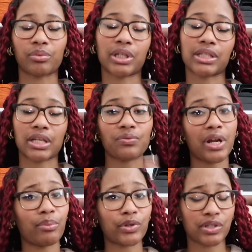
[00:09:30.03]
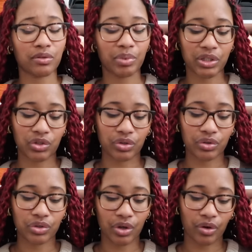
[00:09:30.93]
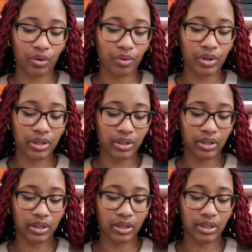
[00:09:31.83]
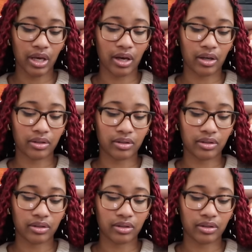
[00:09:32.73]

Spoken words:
because that's when I posted a picture. So, yeah.